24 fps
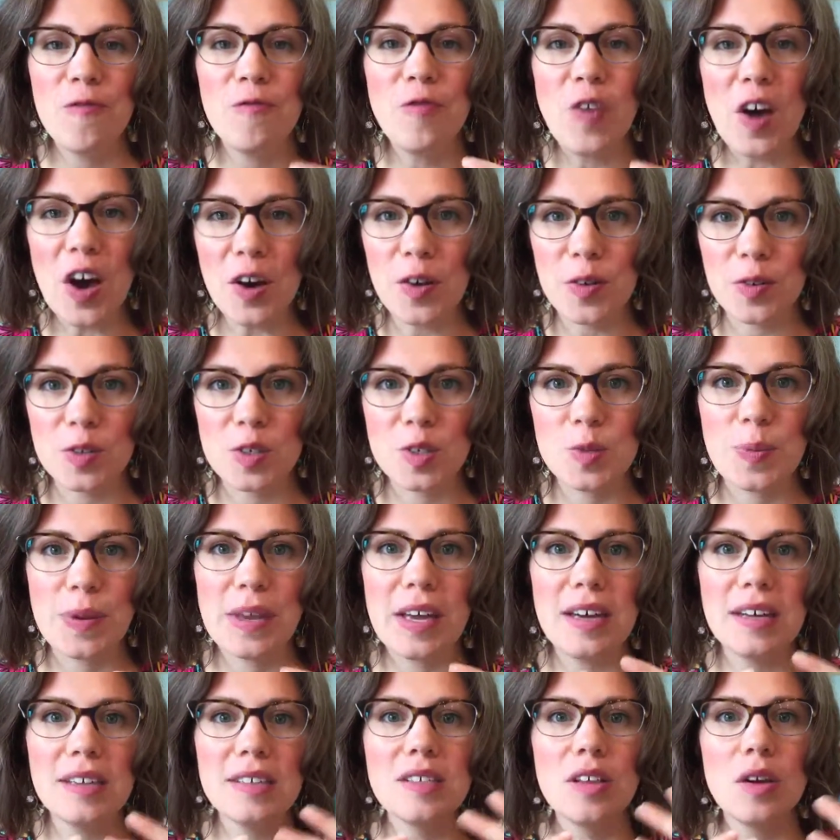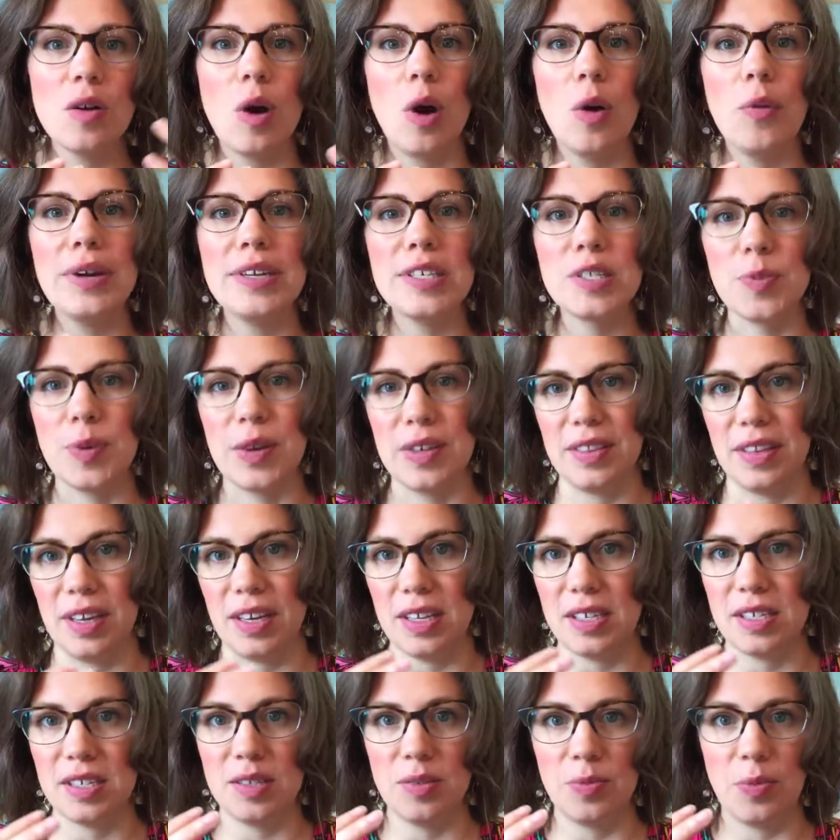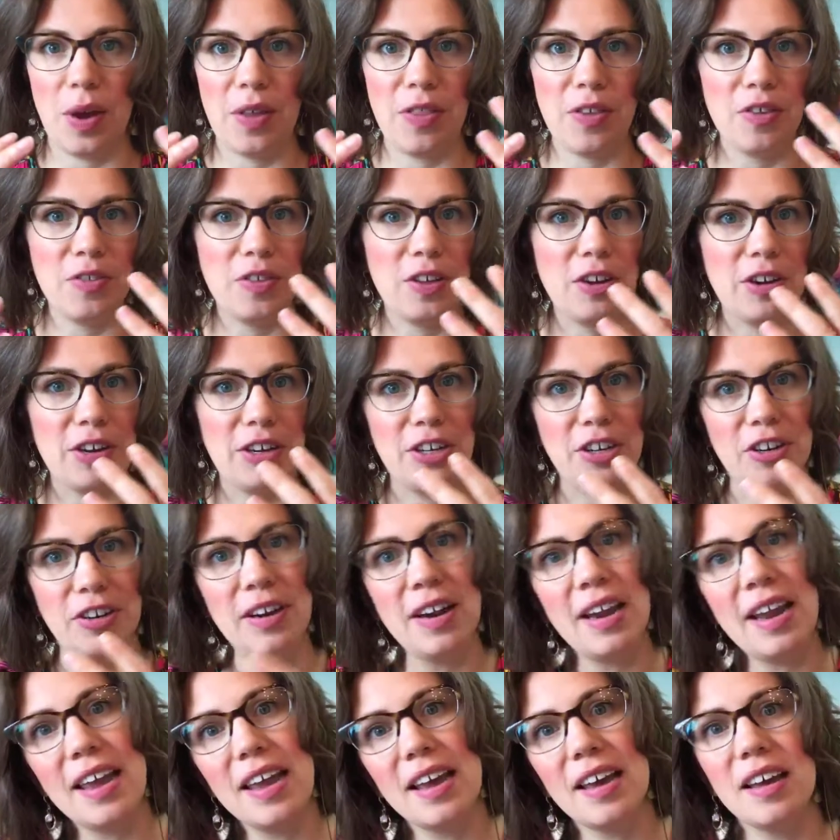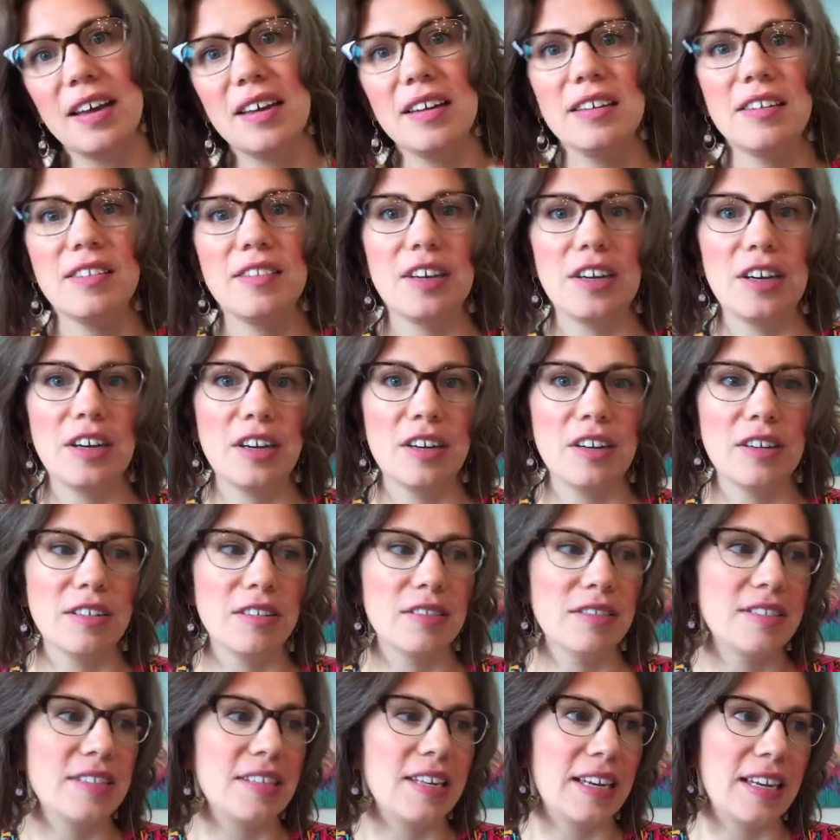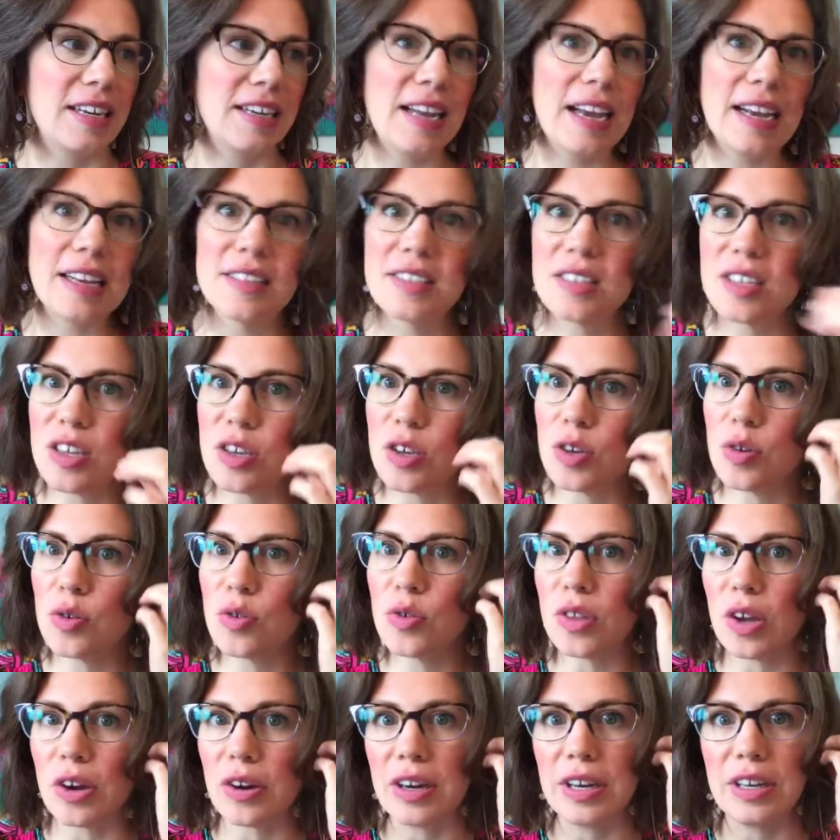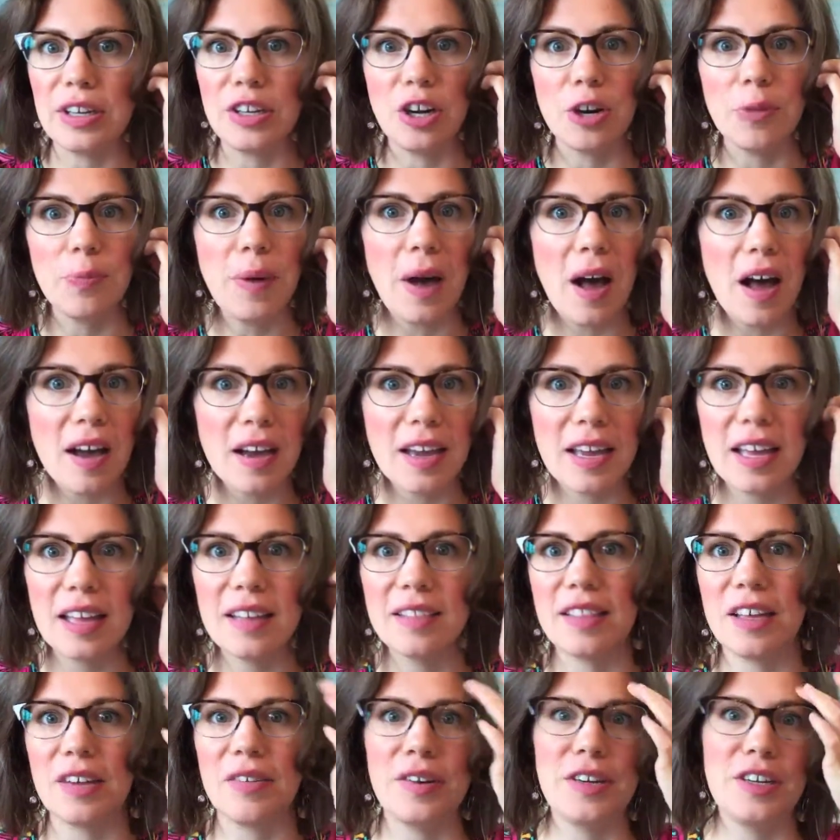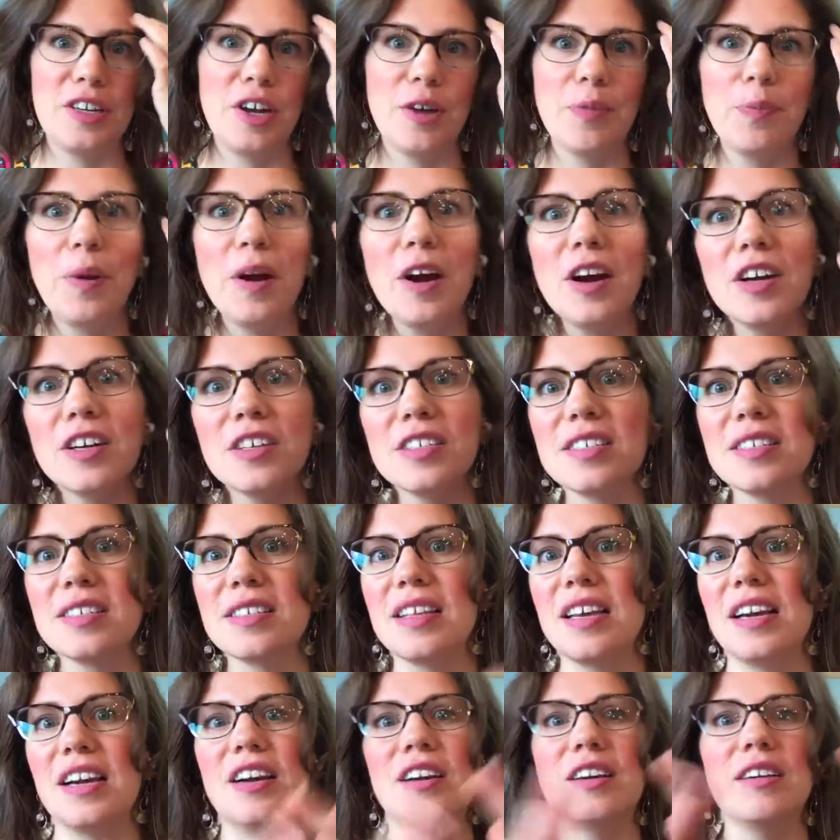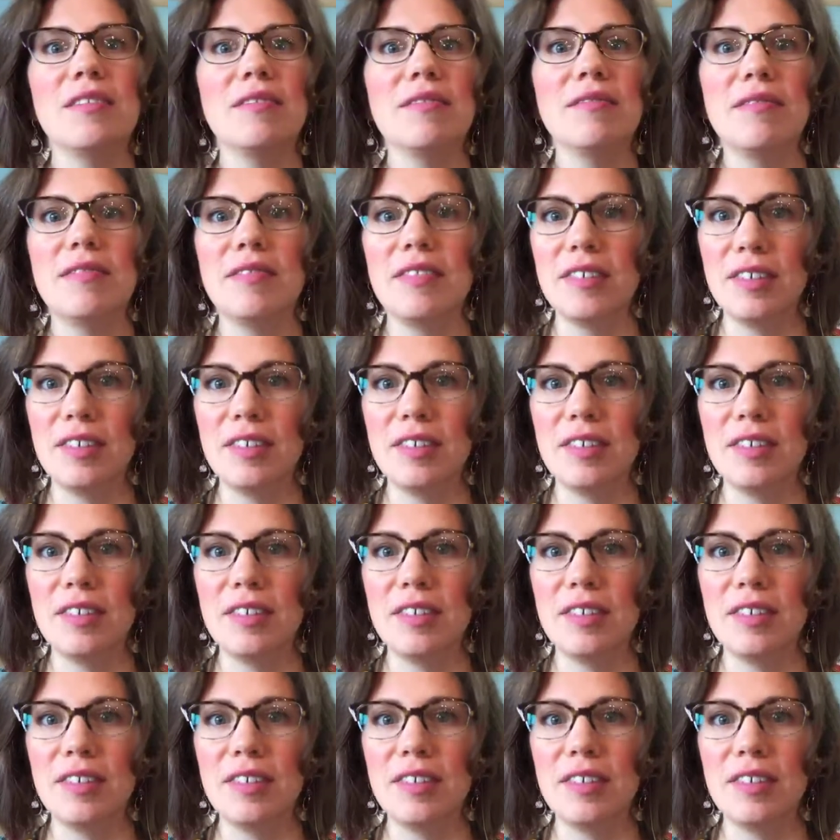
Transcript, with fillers: phones, because they're always with us, whether they're in your hand, they're sitting next to you, they're in your pocket, they're in your purse, they're,